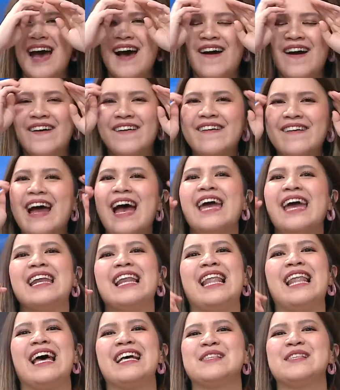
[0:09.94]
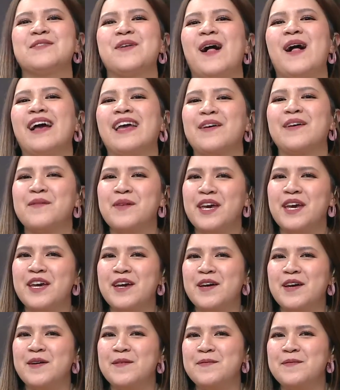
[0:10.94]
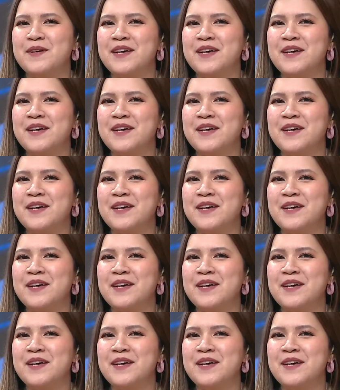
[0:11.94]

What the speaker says: right, let's welcome him.